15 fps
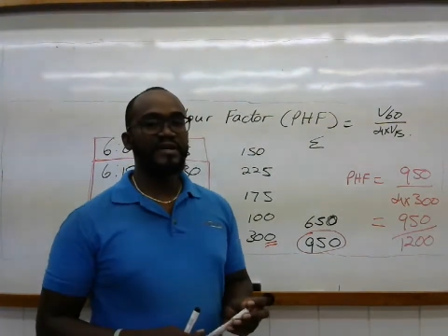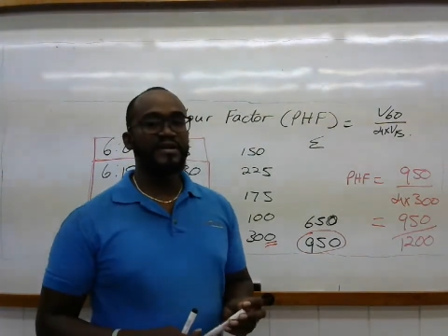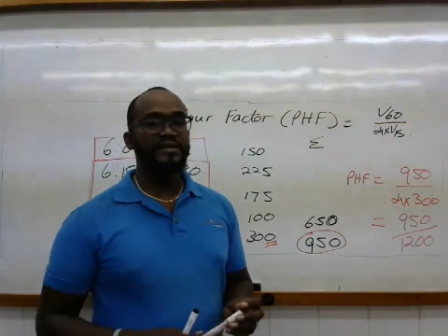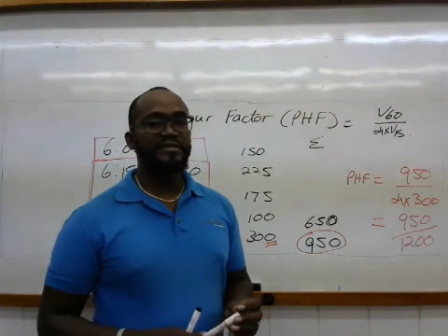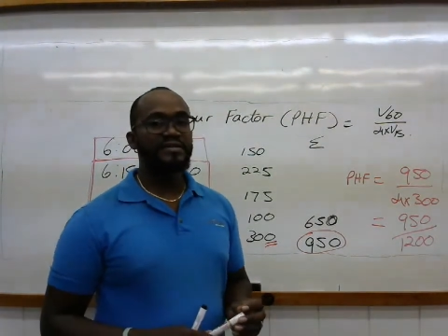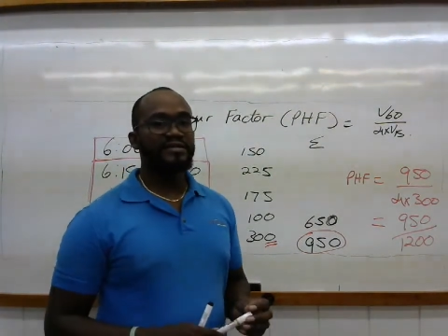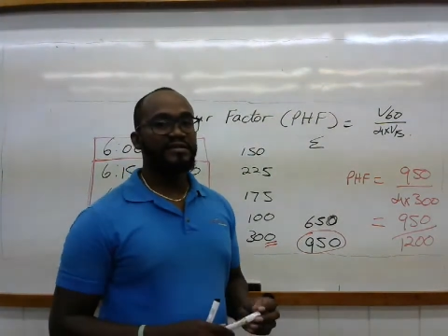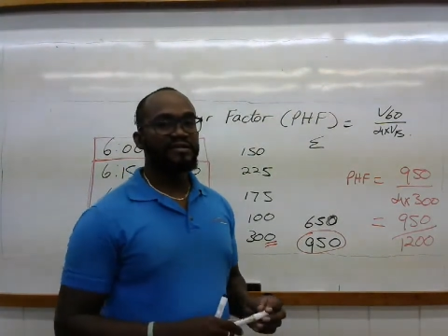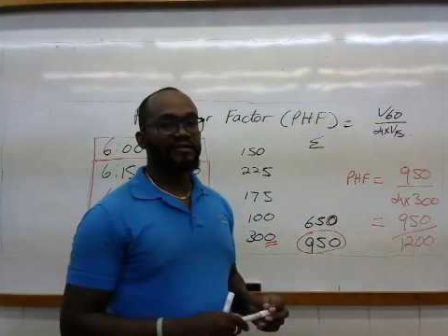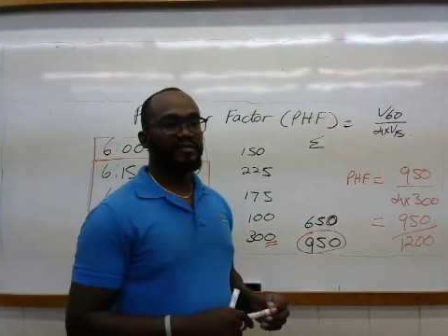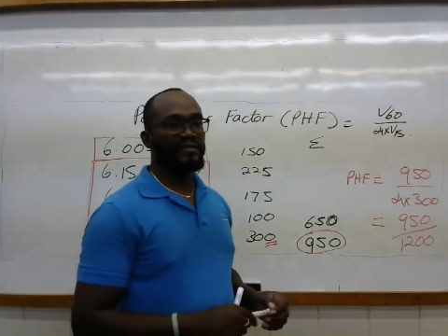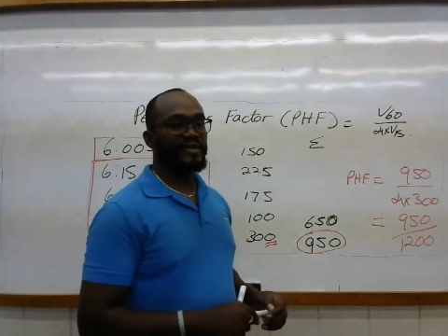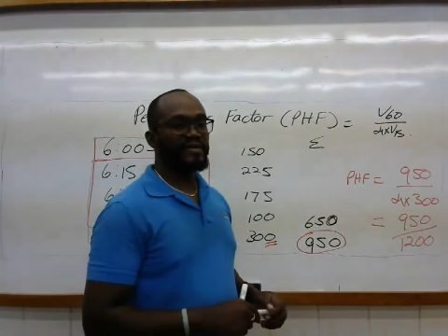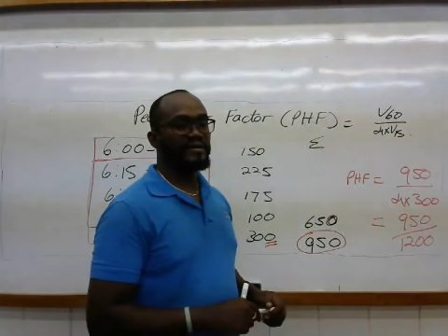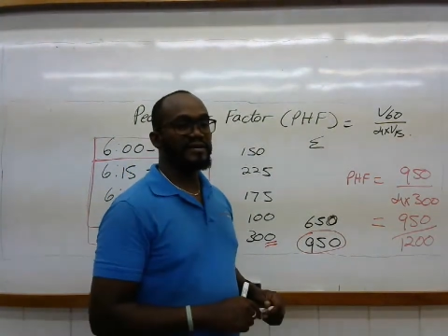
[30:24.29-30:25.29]
to
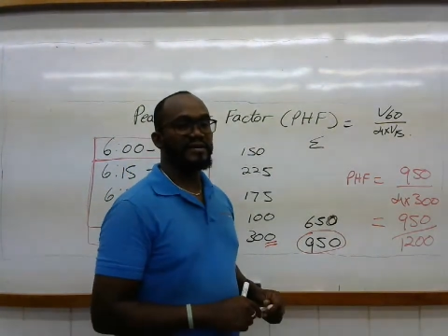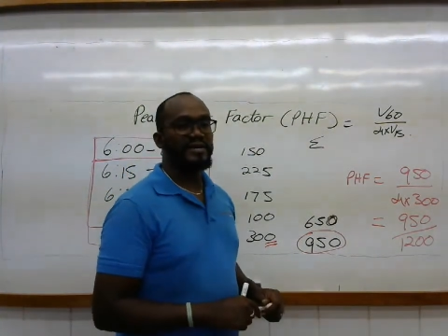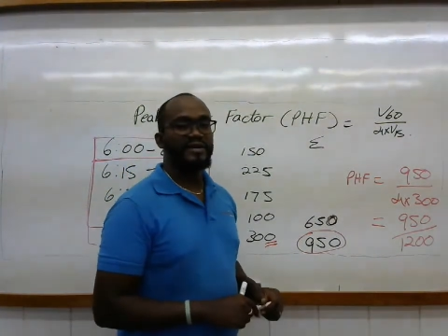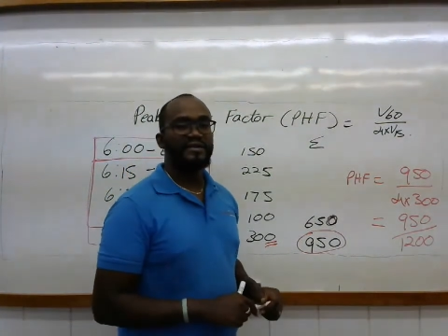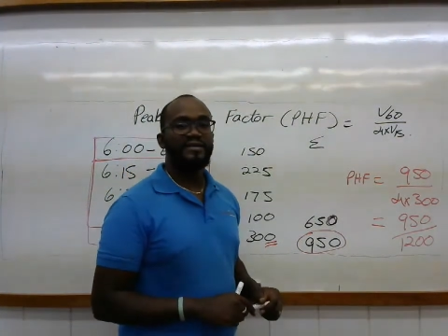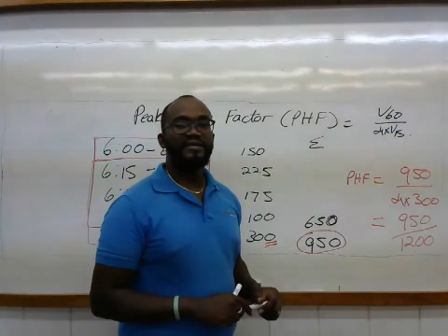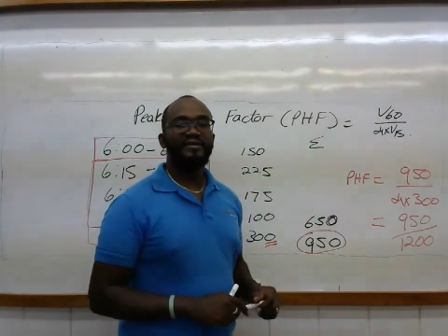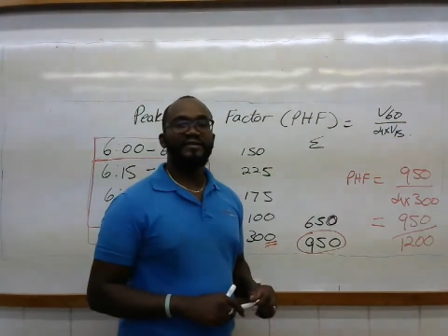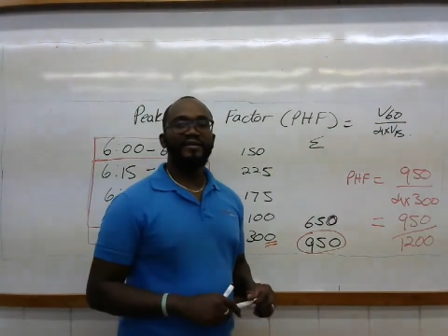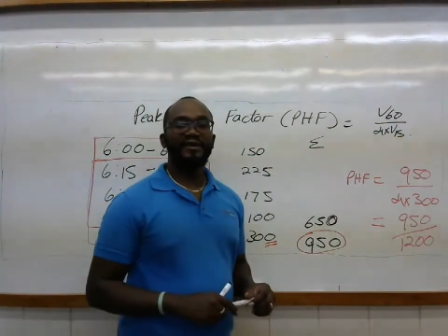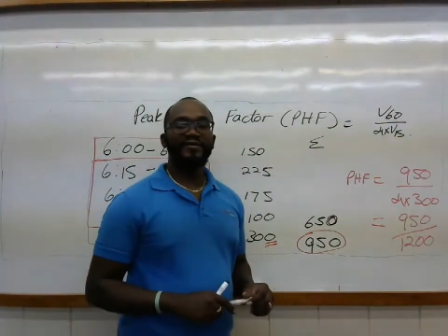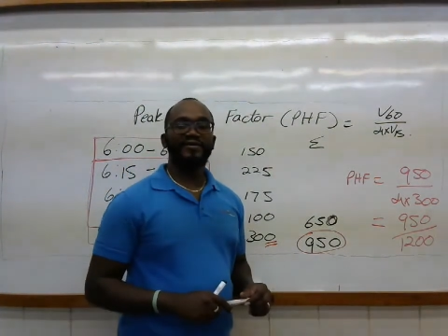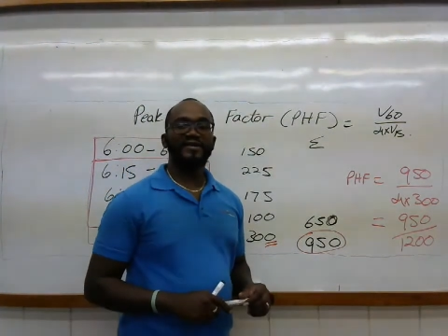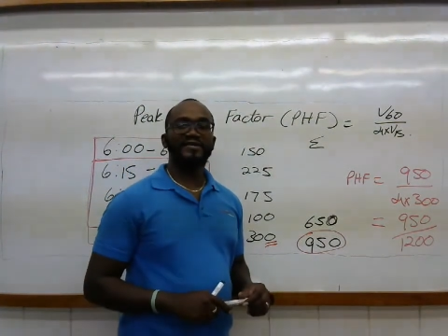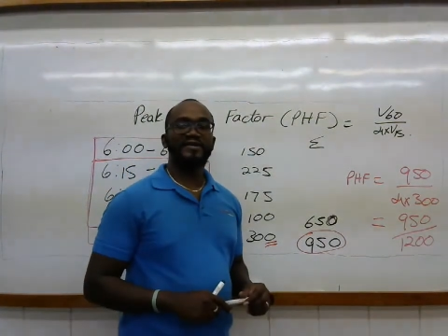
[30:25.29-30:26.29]
determine the
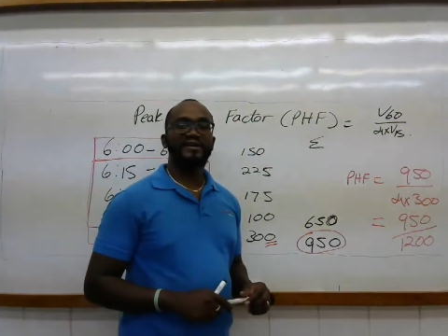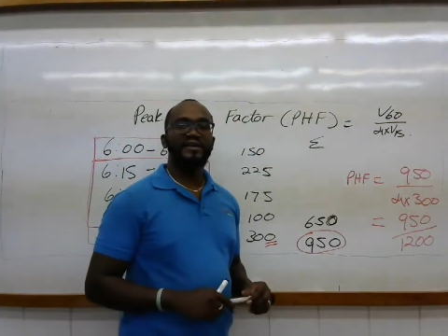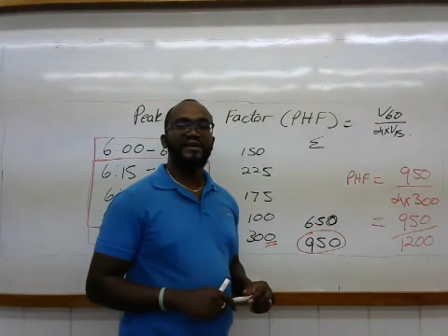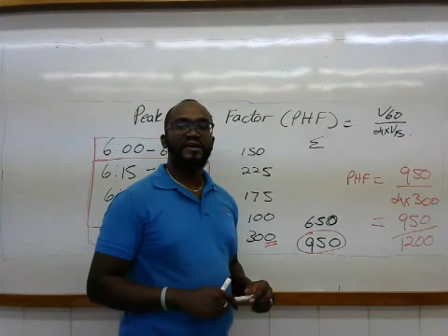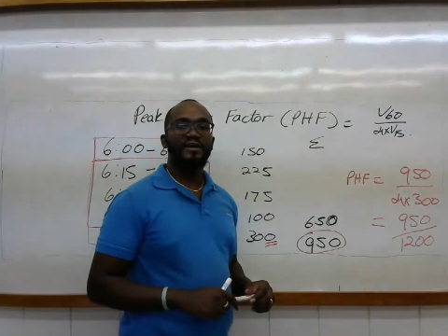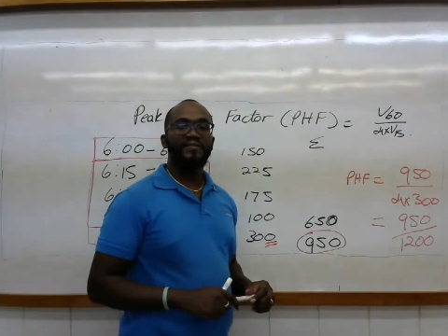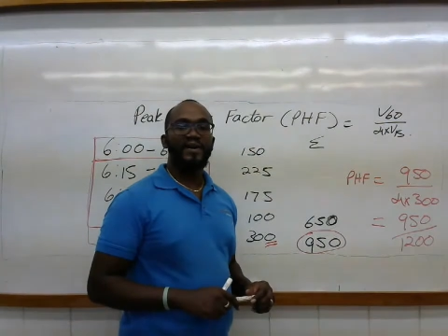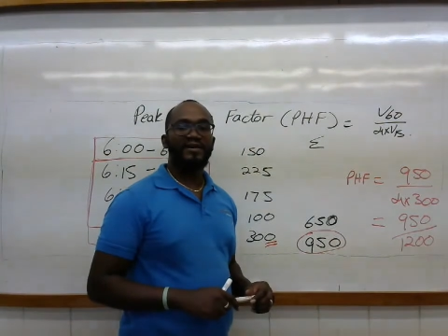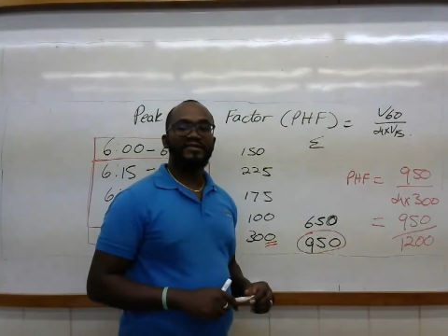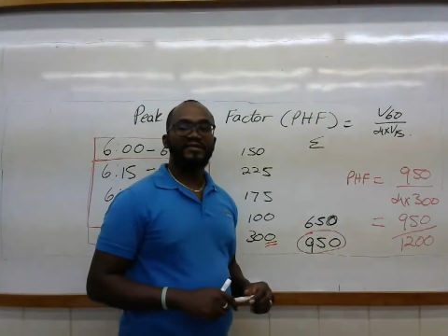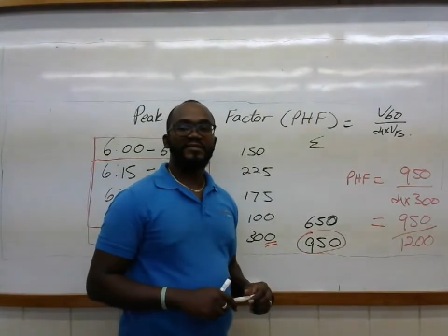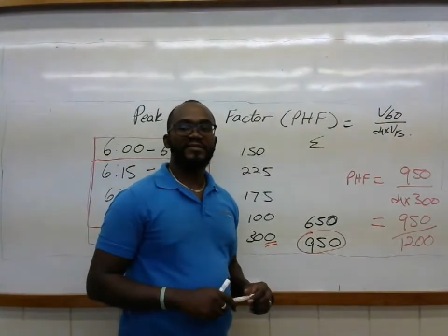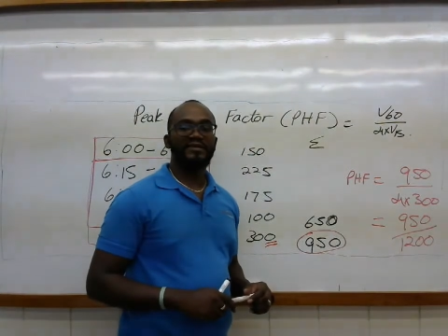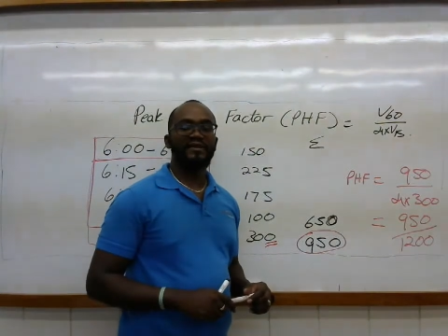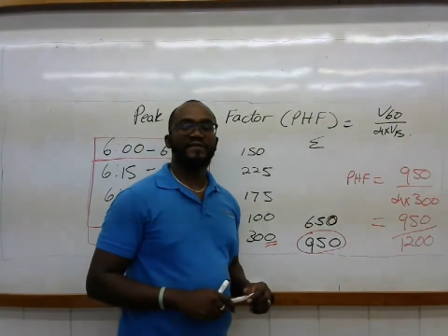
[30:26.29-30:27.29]
theoretical
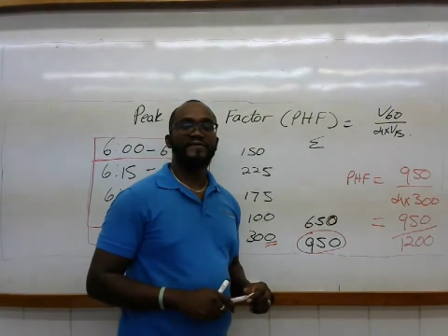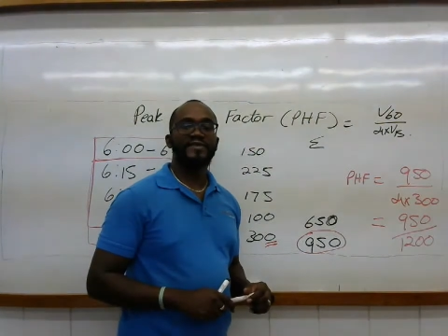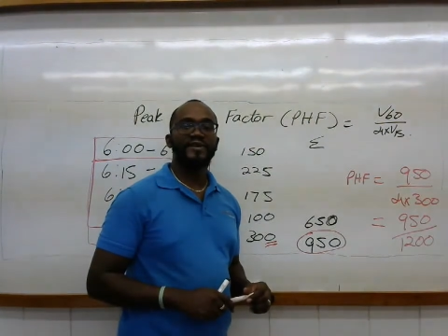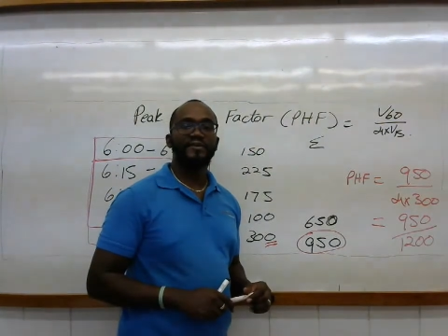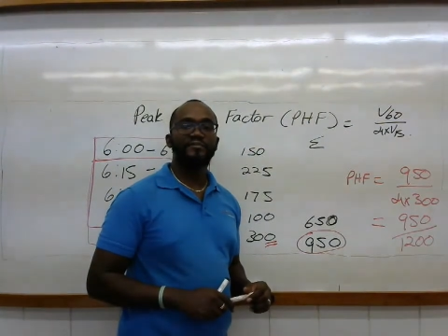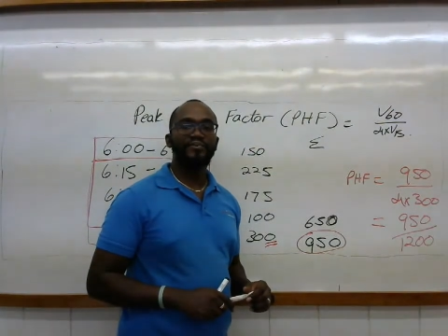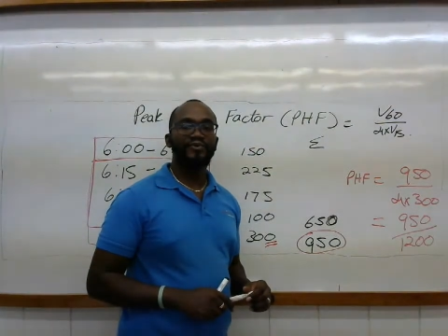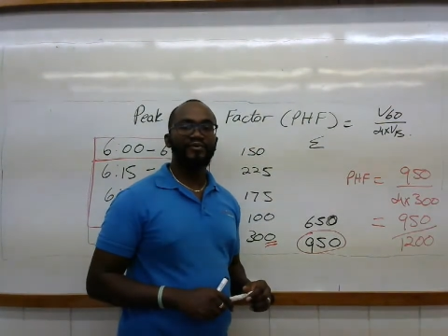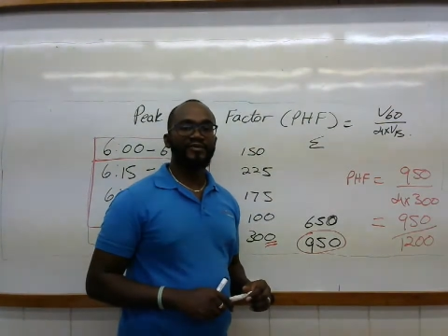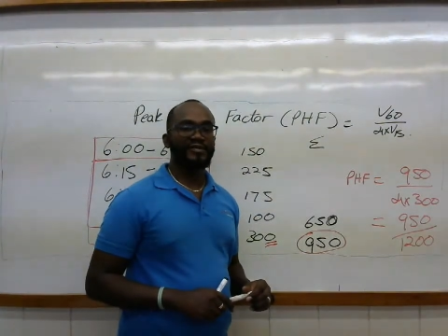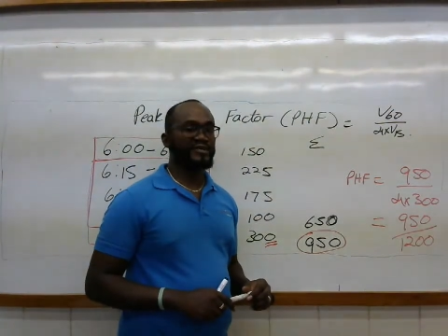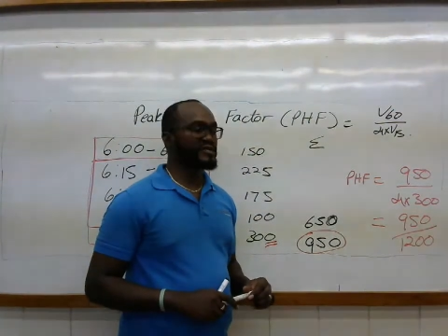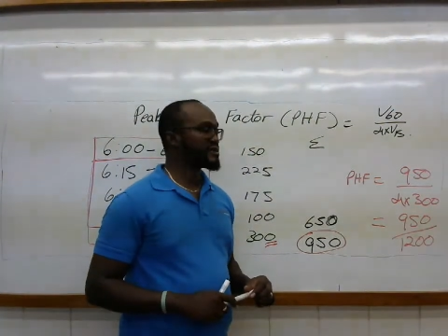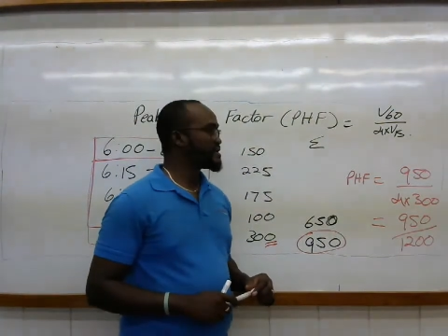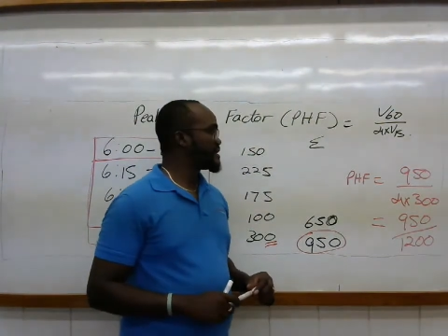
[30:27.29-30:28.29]
capacity of the approach.